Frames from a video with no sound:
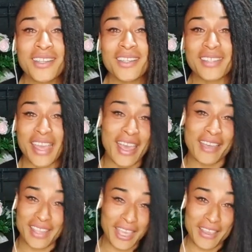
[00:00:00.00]
that
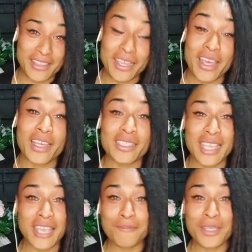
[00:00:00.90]
has
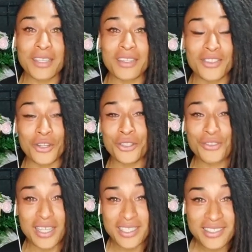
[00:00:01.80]
gave me their
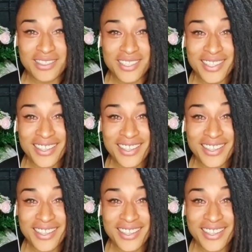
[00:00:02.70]
trust